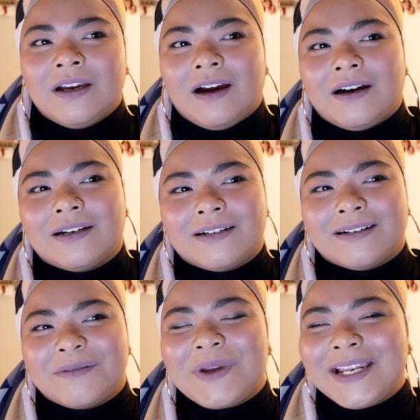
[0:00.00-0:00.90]

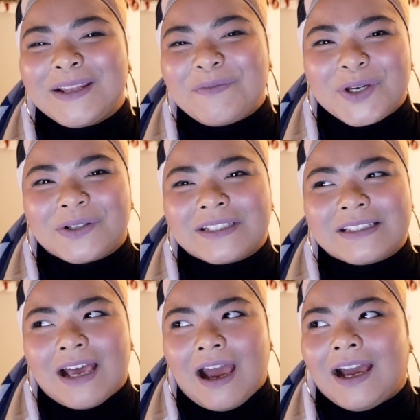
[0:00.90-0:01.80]
mainly
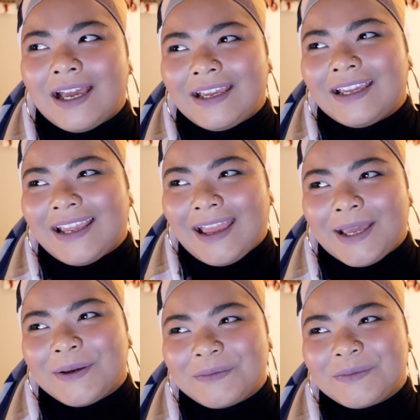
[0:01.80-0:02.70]
because I
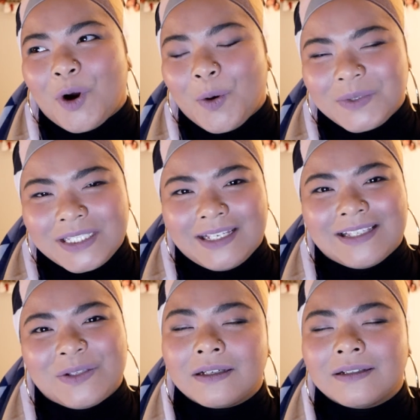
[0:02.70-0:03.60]
am
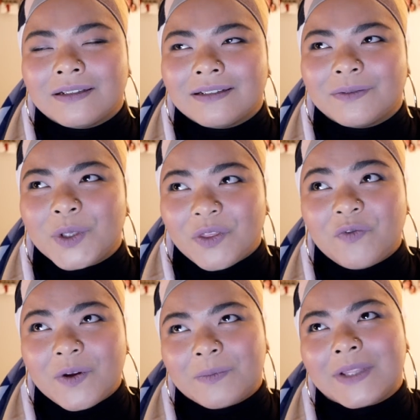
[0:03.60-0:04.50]
obsessed with
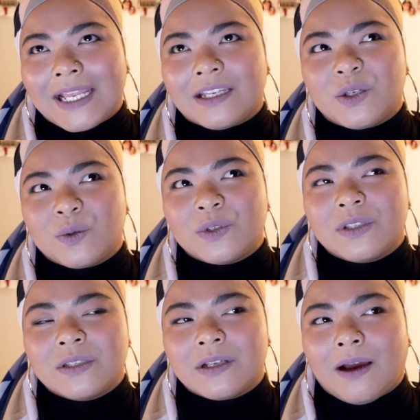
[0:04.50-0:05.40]
film that
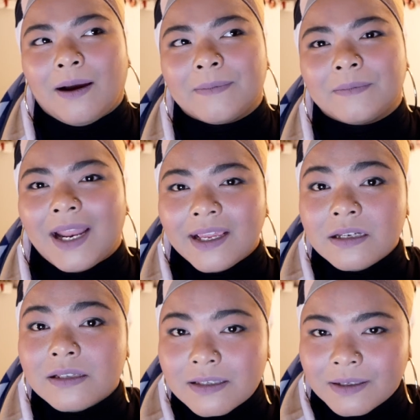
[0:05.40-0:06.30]
use
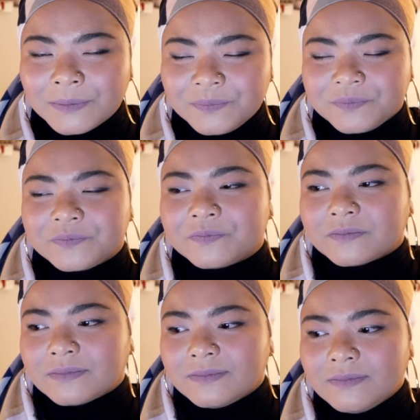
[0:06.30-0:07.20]
lines,
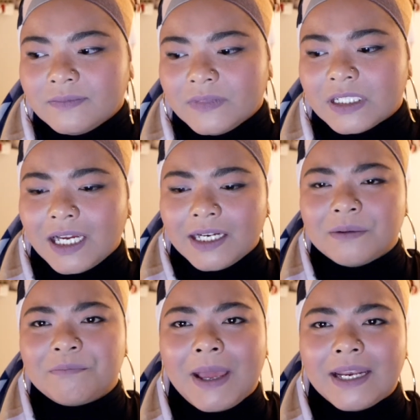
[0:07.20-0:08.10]
kind
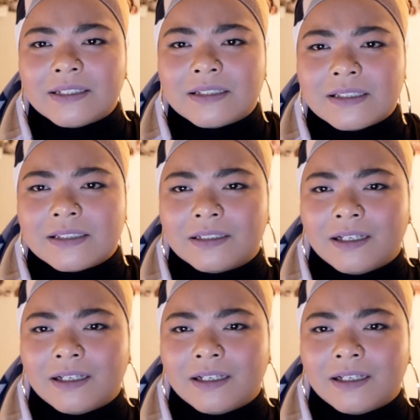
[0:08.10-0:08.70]
of balance